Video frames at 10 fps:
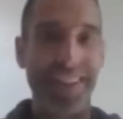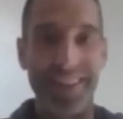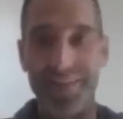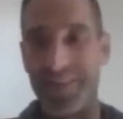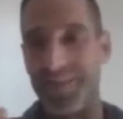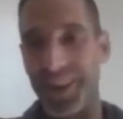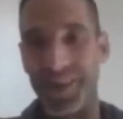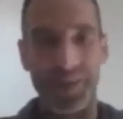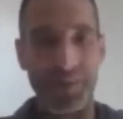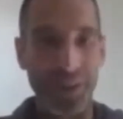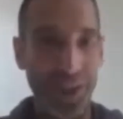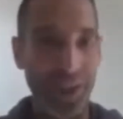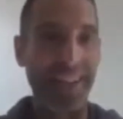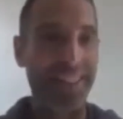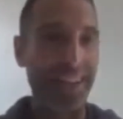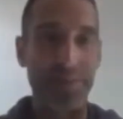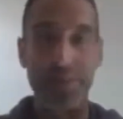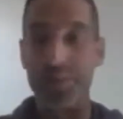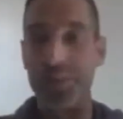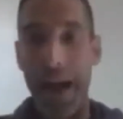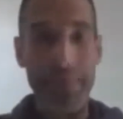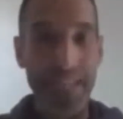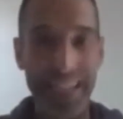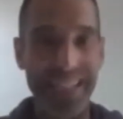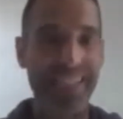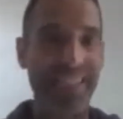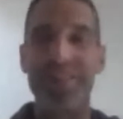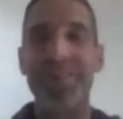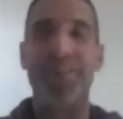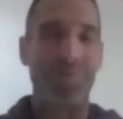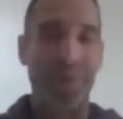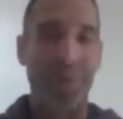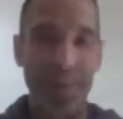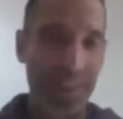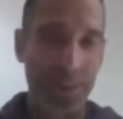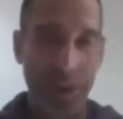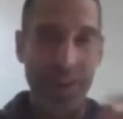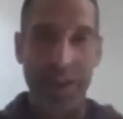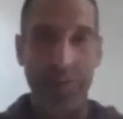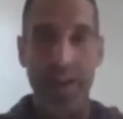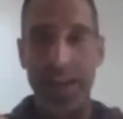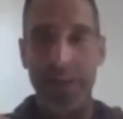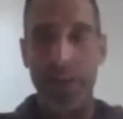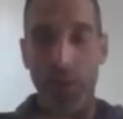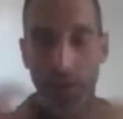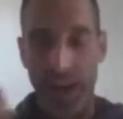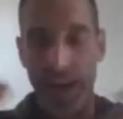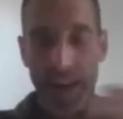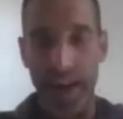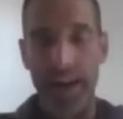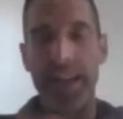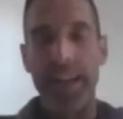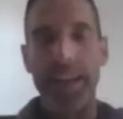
and we're looking at type 2 diabetes, who knows, whatever situation that we're in, and we're both kind of there.